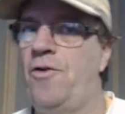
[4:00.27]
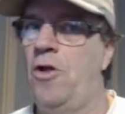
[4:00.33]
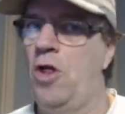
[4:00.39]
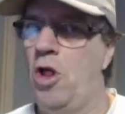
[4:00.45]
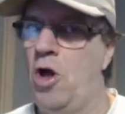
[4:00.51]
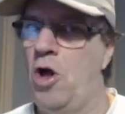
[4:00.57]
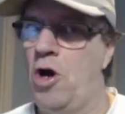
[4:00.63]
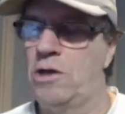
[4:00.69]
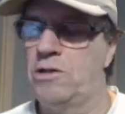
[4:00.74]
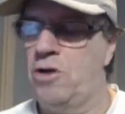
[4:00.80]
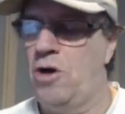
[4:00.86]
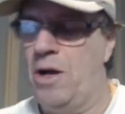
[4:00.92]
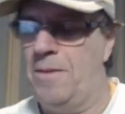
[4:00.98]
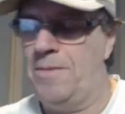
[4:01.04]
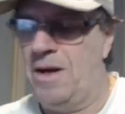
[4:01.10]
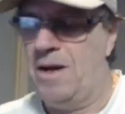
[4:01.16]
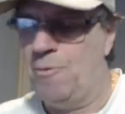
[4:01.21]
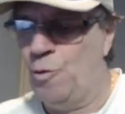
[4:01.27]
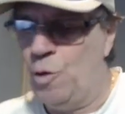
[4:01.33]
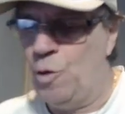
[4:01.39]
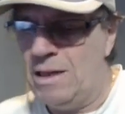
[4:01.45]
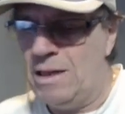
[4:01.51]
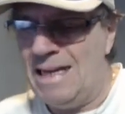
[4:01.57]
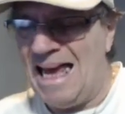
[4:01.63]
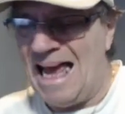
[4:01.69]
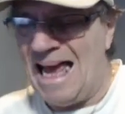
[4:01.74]
long time, and I'm
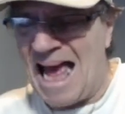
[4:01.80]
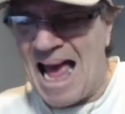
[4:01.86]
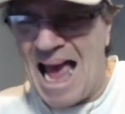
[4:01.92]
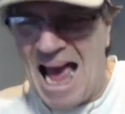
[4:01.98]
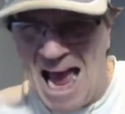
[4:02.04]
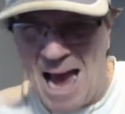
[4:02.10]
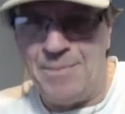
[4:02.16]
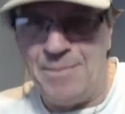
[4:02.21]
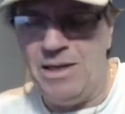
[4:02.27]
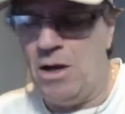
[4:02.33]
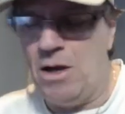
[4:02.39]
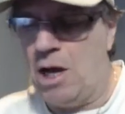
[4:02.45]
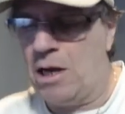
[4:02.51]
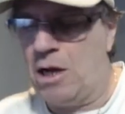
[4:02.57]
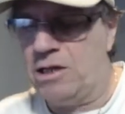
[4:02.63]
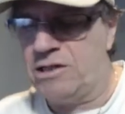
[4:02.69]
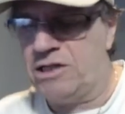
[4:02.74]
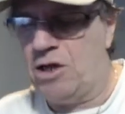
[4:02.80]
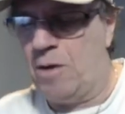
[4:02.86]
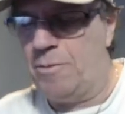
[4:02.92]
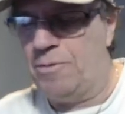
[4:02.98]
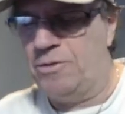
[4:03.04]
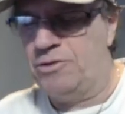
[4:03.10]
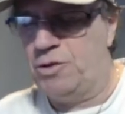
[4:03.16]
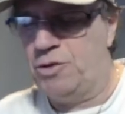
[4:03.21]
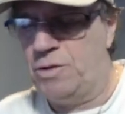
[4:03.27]
really happy I got the
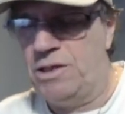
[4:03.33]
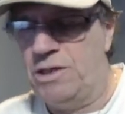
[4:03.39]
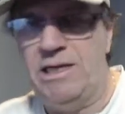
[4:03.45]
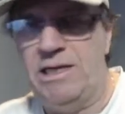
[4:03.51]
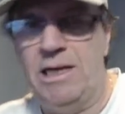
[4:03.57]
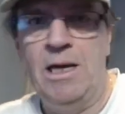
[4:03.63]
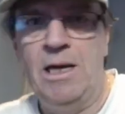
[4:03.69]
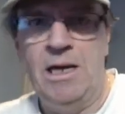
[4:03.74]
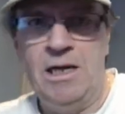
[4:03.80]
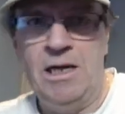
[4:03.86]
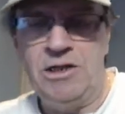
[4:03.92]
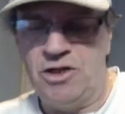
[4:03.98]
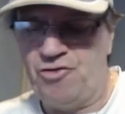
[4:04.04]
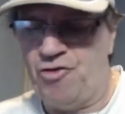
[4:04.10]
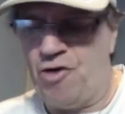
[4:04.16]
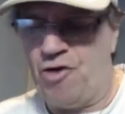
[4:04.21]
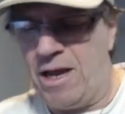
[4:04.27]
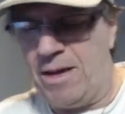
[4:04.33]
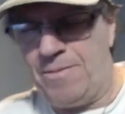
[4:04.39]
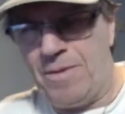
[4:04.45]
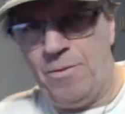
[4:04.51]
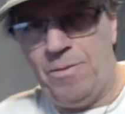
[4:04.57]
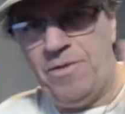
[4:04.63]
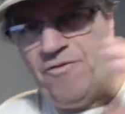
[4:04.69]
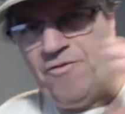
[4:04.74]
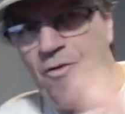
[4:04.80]
opportunity to try it.
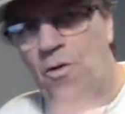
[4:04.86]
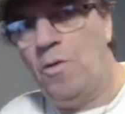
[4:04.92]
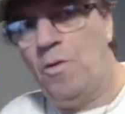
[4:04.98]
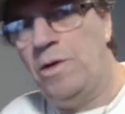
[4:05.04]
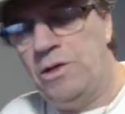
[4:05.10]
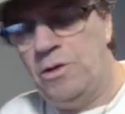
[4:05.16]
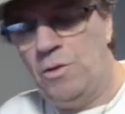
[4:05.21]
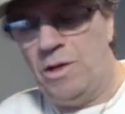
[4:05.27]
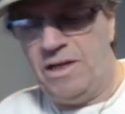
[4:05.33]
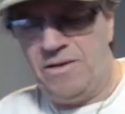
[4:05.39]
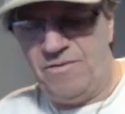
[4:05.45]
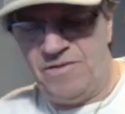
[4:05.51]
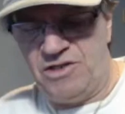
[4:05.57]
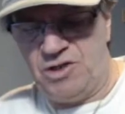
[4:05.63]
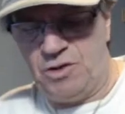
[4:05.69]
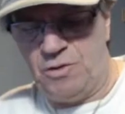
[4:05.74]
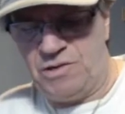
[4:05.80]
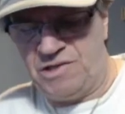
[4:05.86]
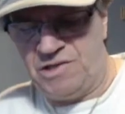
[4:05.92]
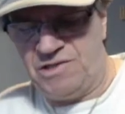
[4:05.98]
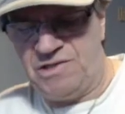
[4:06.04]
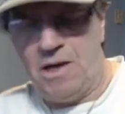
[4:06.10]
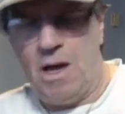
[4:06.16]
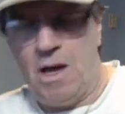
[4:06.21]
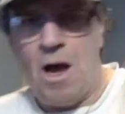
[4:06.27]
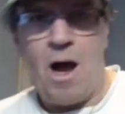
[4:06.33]
But before we do any of the
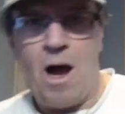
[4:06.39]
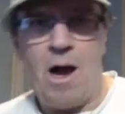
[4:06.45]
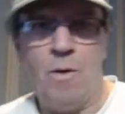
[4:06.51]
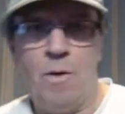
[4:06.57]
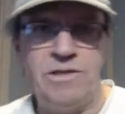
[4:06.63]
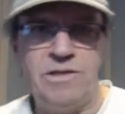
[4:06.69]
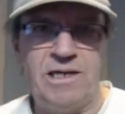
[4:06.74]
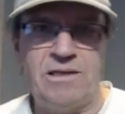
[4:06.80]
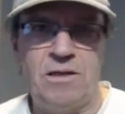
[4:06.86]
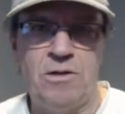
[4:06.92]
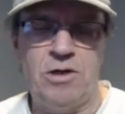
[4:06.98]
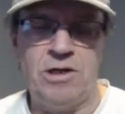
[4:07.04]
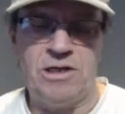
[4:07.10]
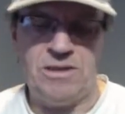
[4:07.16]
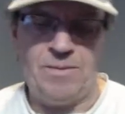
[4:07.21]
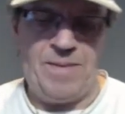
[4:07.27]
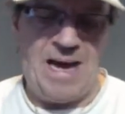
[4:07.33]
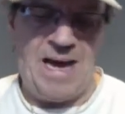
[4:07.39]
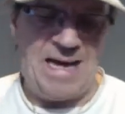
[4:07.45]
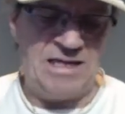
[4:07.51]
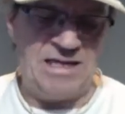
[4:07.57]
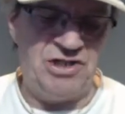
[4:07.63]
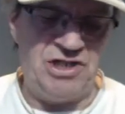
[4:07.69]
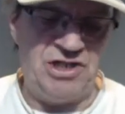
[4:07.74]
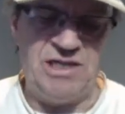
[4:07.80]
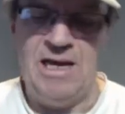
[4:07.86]
juices, I always like to look at the
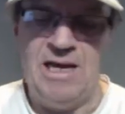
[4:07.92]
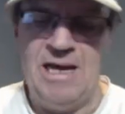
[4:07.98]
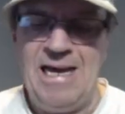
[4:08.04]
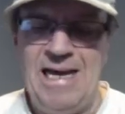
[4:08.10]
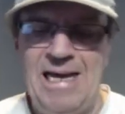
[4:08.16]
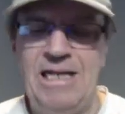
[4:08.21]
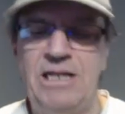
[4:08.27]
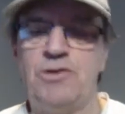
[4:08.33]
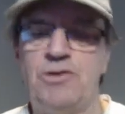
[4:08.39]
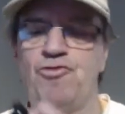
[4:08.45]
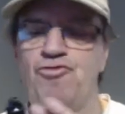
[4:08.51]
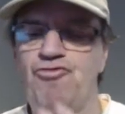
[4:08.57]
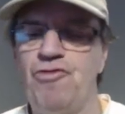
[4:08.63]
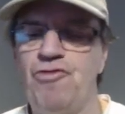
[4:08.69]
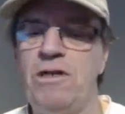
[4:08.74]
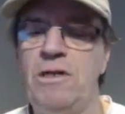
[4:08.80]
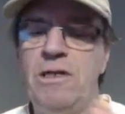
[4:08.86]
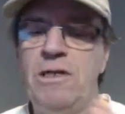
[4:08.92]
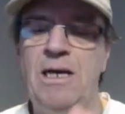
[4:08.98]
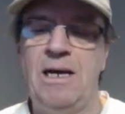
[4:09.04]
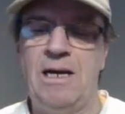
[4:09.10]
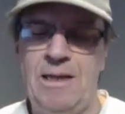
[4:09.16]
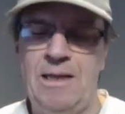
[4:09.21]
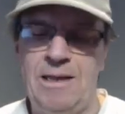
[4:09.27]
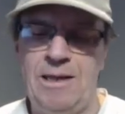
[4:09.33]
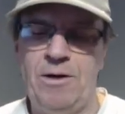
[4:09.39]
packaging. It is really
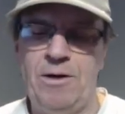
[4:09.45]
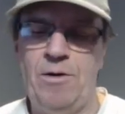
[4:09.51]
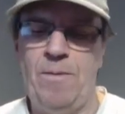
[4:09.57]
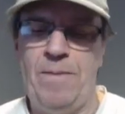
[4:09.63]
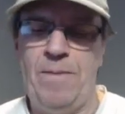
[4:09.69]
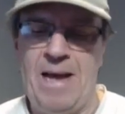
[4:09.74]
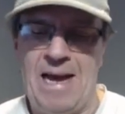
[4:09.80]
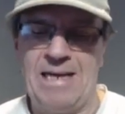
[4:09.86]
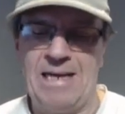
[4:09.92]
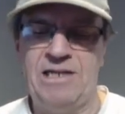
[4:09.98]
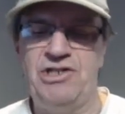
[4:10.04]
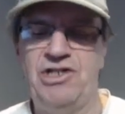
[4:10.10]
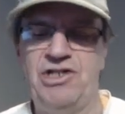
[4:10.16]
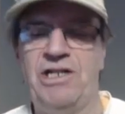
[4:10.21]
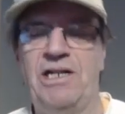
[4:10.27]
clear packaging. And